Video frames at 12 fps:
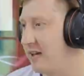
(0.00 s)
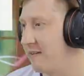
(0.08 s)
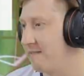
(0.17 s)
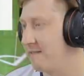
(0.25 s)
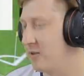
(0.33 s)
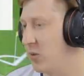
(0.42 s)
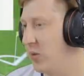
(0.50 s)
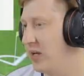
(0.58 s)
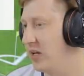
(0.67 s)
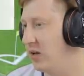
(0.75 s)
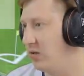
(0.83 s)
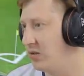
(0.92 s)
to that on
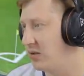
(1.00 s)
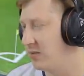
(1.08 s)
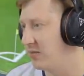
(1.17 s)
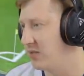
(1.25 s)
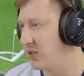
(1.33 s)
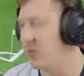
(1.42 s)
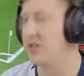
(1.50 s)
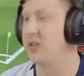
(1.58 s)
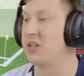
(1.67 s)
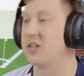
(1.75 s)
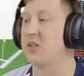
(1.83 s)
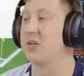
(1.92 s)
away goals, especially